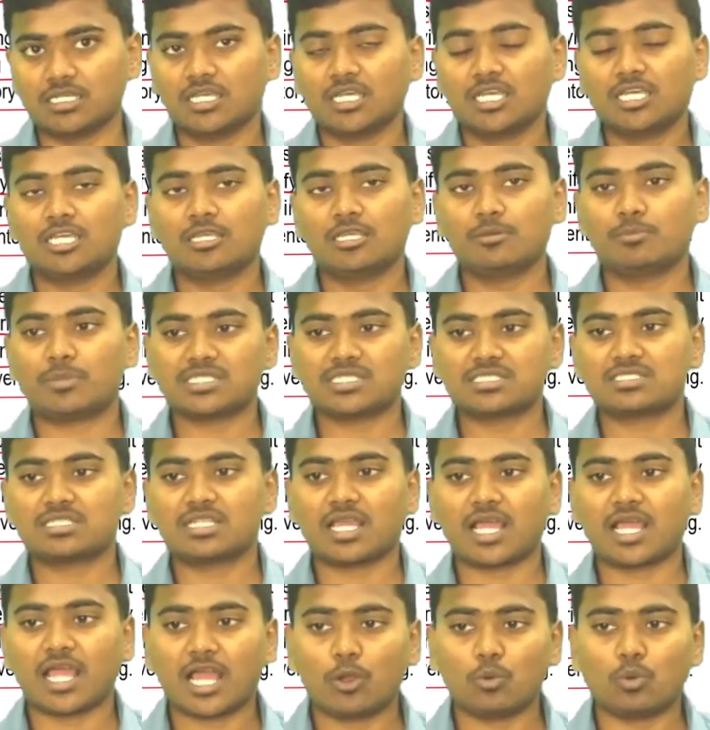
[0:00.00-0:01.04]
He must
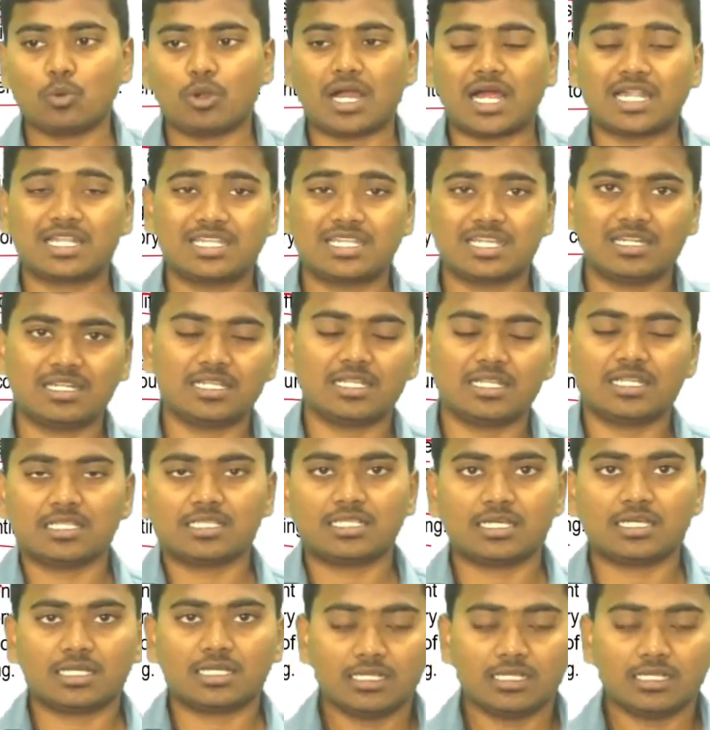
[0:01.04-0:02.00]
have attended the